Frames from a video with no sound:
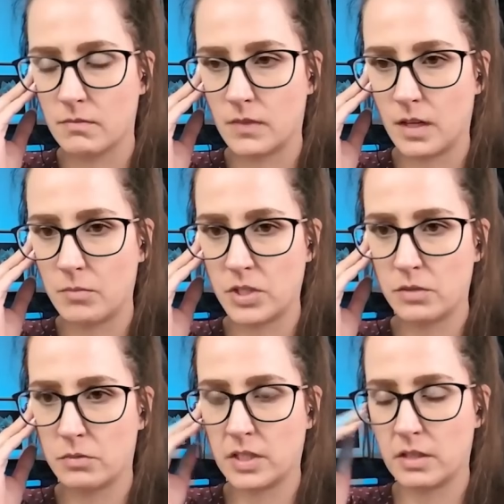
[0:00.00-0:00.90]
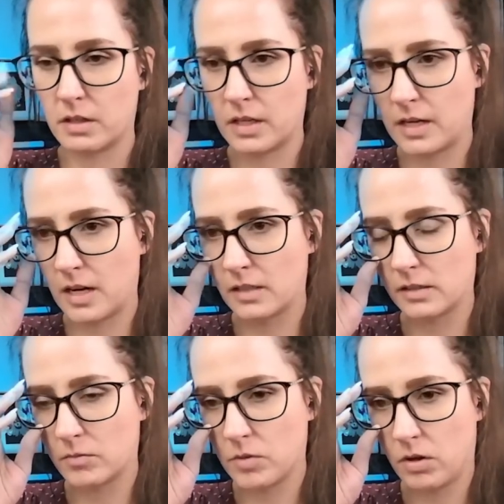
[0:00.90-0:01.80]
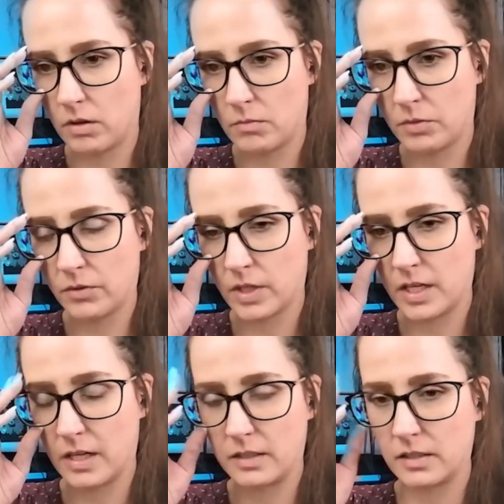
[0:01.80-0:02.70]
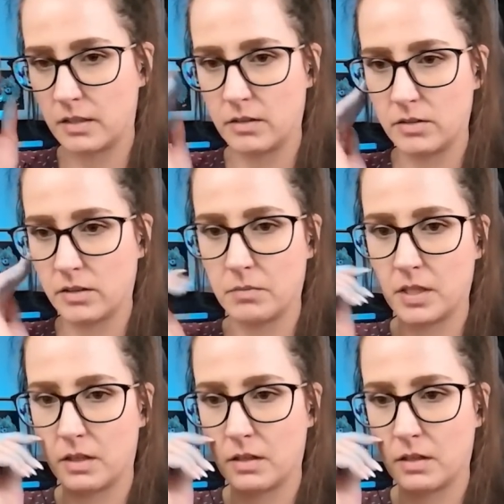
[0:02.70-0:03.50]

I'm just worried they're gonna gas them all before he gets there or something.